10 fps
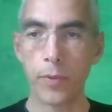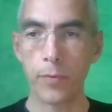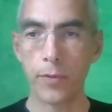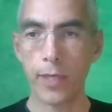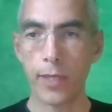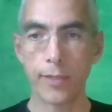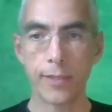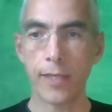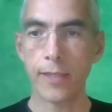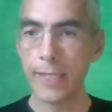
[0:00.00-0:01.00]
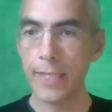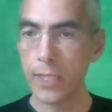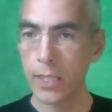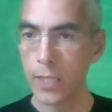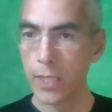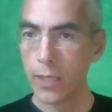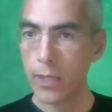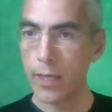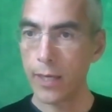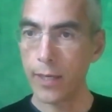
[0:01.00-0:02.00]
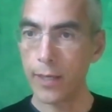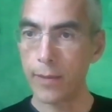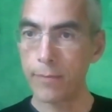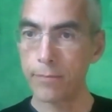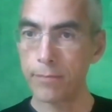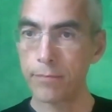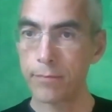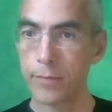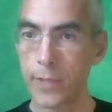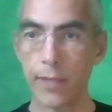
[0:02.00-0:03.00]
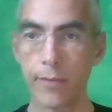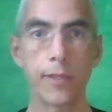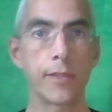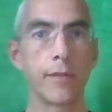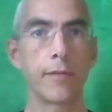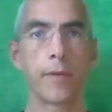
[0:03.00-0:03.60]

people that is asking. Yeah, that's it.